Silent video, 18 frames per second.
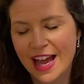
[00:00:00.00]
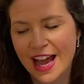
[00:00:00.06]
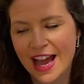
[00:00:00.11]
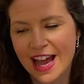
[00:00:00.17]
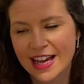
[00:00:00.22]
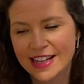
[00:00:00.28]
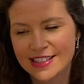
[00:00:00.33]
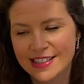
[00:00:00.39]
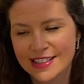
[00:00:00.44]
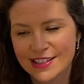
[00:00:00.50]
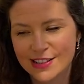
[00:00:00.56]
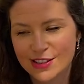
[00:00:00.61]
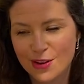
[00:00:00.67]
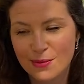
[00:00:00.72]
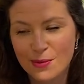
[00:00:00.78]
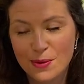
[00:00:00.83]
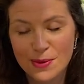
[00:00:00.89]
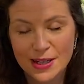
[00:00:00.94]
And
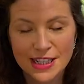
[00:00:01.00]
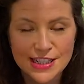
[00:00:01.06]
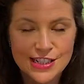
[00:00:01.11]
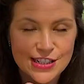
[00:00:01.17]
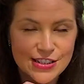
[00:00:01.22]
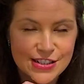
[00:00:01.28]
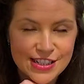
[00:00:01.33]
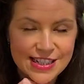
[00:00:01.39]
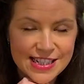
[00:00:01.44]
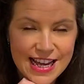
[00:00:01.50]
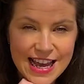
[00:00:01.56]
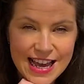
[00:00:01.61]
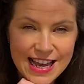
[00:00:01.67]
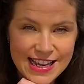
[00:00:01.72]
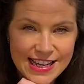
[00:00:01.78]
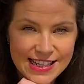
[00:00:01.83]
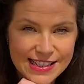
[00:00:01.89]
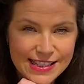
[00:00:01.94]
so what we're going to do
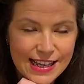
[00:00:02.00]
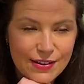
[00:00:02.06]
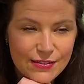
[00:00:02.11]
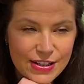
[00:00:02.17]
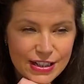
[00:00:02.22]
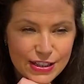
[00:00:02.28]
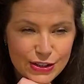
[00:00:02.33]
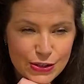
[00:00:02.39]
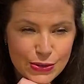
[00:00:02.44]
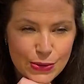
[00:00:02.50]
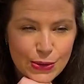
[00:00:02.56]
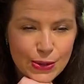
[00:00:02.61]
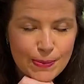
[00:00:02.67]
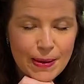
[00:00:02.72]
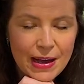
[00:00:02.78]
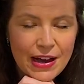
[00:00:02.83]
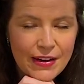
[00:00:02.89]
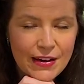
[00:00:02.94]
today is have a little talk
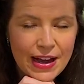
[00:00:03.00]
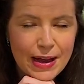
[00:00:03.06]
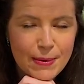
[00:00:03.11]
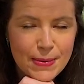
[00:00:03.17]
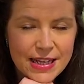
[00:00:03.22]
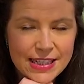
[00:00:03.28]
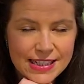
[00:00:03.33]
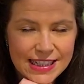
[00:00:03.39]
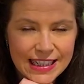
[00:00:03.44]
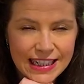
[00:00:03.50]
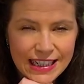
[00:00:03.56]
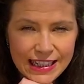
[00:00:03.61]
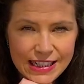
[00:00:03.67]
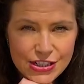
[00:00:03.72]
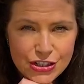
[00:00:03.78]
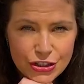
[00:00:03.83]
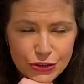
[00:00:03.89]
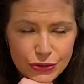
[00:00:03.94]
about how best to
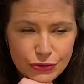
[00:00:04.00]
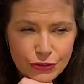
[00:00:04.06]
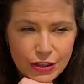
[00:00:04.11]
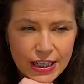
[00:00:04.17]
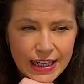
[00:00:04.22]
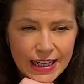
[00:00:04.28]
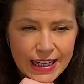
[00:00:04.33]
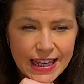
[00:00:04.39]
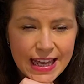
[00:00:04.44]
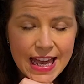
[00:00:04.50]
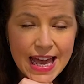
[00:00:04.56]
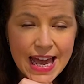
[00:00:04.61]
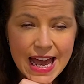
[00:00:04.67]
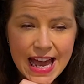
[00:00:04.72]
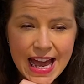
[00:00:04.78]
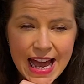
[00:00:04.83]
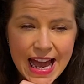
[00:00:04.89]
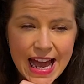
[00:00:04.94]
clean jewellery
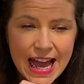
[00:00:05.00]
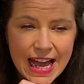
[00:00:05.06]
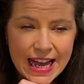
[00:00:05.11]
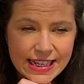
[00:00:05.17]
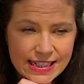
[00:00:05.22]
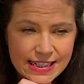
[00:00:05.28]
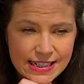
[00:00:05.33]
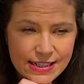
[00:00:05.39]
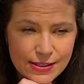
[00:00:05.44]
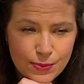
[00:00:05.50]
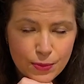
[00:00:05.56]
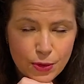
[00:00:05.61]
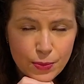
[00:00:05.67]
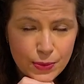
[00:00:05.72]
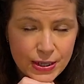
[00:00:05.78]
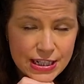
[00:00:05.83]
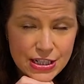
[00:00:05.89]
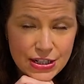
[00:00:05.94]
and
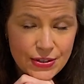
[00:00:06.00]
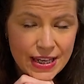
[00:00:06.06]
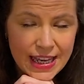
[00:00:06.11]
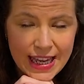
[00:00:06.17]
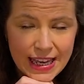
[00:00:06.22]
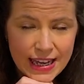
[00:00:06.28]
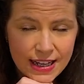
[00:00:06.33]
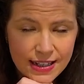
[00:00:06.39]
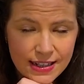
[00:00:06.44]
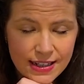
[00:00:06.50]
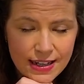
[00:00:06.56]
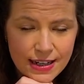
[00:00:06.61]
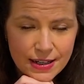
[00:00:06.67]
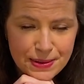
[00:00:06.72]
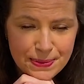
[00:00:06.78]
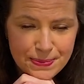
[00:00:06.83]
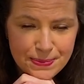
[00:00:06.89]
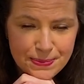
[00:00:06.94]
what we do here,
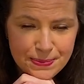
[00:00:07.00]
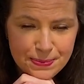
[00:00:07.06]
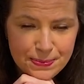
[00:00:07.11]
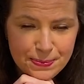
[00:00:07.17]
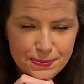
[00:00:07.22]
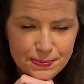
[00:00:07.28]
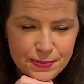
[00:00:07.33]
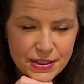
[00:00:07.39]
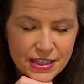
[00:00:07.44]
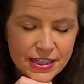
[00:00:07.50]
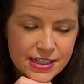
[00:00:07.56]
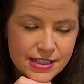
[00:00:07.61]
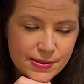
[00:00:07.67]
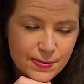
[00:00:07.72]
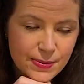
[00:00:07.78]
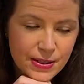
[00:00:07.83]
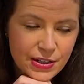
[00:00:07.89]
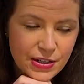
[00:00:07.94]

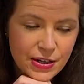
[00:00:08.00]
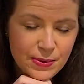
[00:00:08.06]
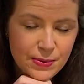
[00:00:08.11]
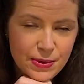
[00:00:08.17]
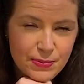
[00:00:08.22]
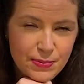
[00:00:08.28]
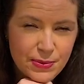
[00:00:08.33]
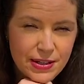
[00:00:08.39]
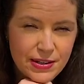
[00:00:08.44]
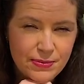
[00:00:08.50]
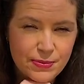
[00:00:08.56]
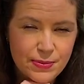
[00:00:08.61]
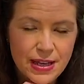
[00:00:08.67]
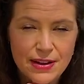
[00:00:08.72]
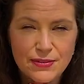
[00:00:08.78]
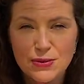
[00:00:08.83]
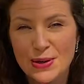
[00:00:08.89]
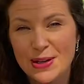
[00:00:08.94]
because we
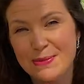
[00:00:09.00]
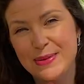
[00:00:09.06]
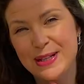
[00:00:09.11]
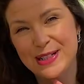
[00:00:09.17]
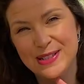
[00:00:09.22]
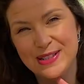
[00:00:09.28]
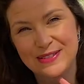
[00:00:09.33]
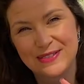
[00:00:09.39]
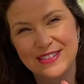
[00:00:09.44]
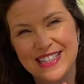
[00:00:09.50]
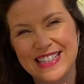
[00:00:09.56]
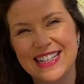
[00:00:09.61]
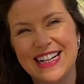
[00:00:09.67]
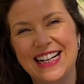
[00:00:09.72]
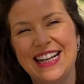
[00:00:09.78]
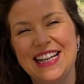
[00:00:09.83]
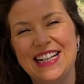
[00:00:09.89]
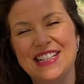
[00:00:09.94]
have quite a bit of jewellery to
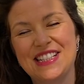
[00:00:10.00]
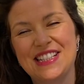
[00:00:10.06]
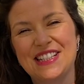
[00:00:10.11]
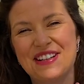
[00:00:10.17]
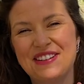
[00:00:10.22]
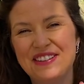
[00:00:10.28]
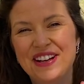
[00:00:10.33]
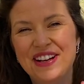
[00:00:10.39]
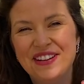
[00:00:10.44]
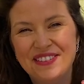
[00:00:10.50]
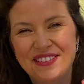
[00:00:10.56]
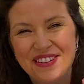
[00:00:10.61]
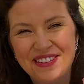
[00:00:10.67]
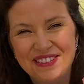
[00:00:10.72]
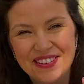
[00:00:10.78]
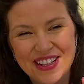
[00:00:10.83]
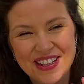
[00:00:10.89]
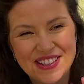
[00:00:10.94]
clean, so
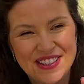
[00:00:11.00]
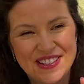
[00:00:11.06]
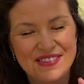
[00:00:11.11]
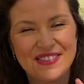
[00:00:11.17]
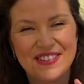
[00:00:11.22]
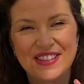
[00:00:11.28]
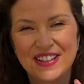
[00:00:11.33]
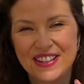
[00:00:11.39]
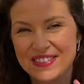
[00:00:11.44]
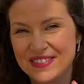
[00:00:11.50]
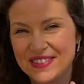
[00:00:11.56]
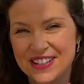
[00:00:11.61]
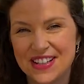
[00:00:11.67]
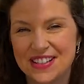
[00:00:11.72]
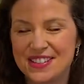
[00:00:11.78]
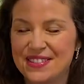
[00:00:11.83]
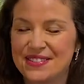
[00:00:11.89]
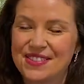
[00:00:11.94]
we've learned
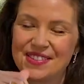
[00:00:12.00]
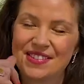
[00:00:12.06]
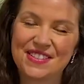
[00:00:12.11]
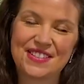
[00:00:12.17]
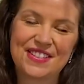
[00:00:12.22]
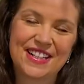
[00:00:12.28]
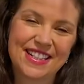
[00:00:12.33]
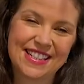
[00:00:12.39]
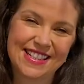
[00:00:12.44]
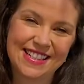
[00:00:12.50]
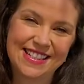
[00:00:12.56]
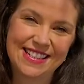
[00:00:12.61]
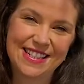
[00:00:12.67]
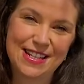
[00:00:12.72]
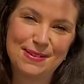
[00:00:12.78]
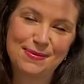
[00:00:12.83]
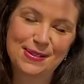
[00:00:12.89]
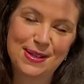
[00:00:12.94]
some sort of tricks and
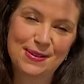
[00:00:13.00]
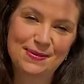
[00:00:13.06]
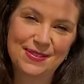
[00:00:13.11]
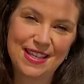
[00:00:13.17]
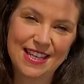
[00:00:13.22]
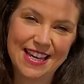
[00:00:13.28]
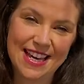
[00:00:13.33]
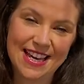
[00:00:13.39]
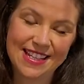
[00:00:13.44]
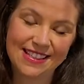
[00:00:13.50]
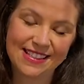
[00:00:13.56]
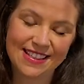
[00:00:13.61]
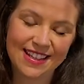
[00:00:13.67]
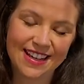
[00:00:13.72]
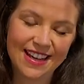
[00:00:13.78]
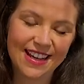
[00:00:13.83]
tips over the years.